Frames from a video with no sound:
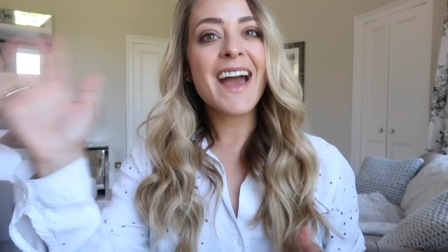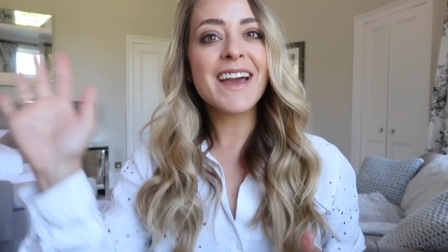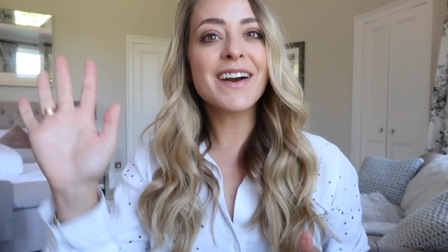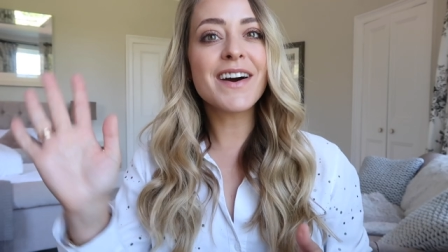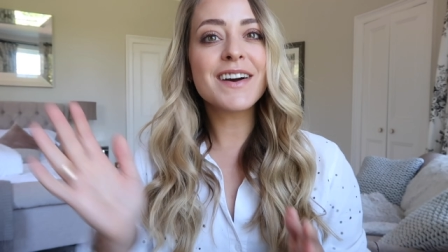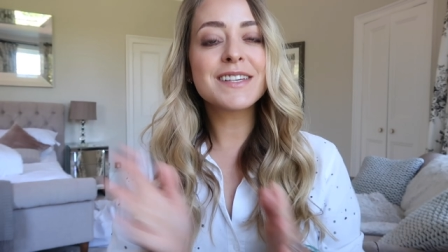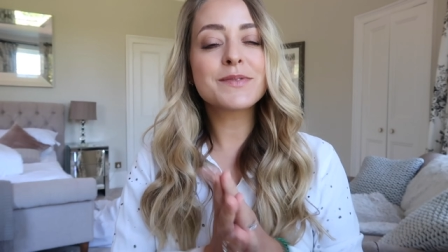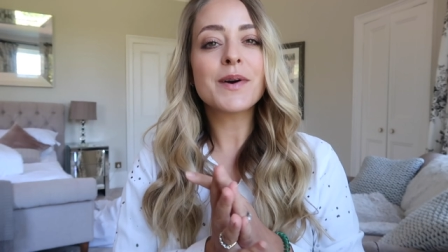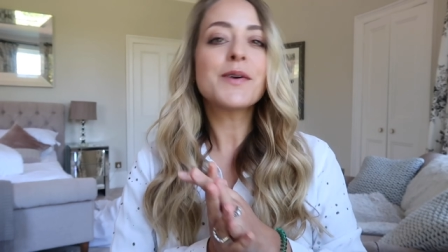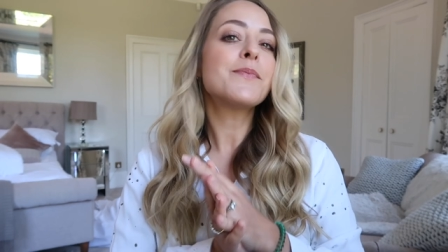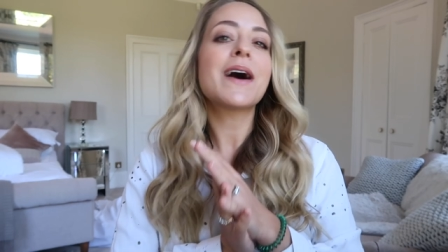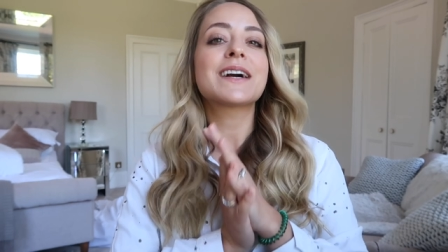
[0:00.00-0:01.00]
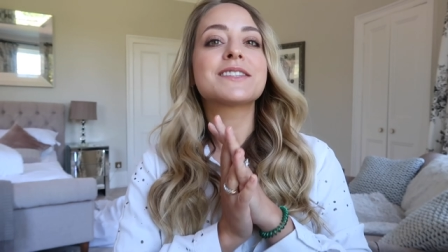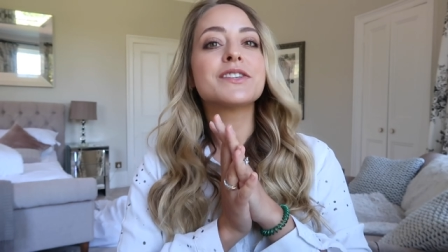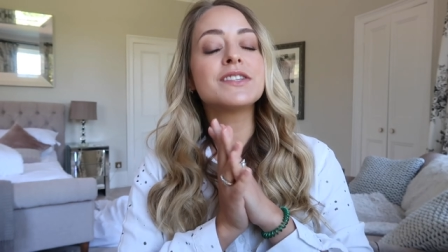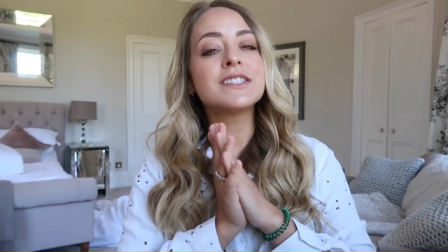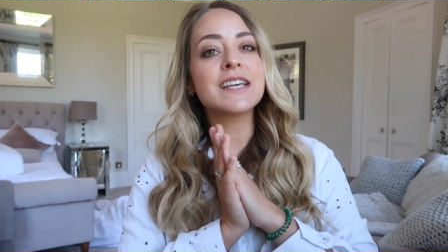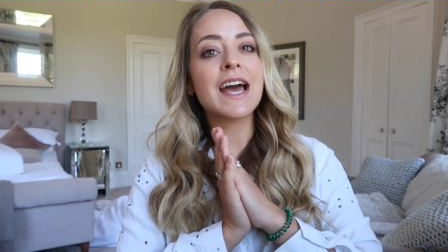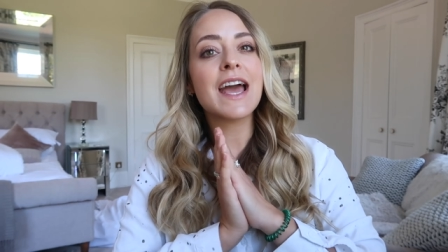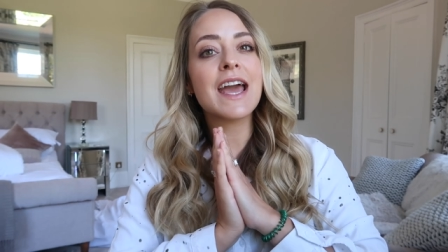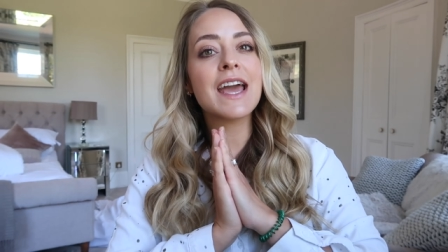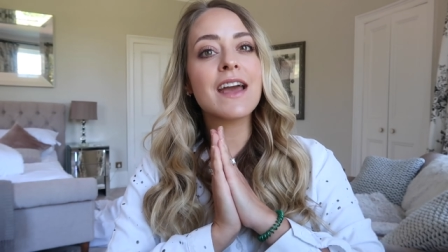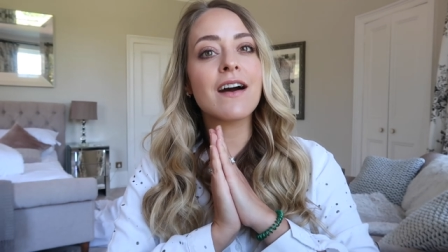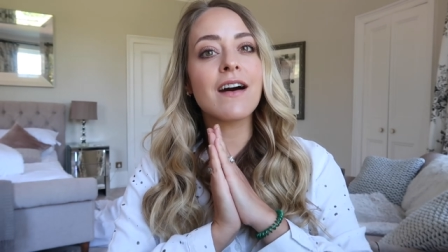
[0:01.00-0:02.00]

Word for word: Hey guys, welcome back. So today